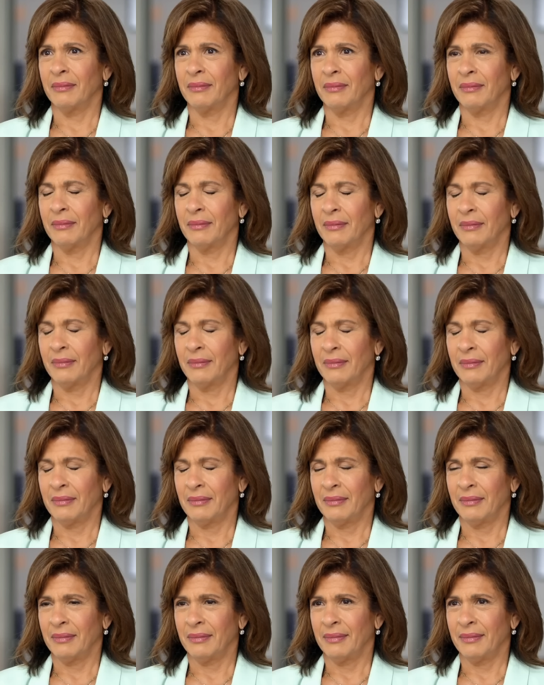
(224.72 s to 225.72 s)

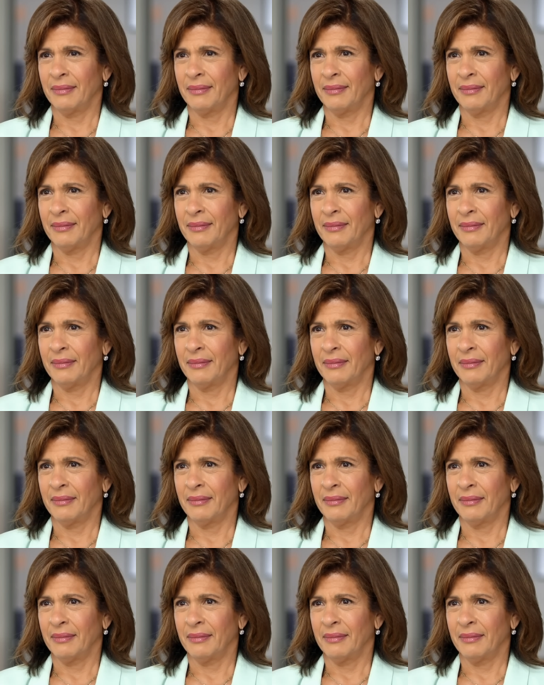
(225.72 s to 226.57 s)
(no one is talking)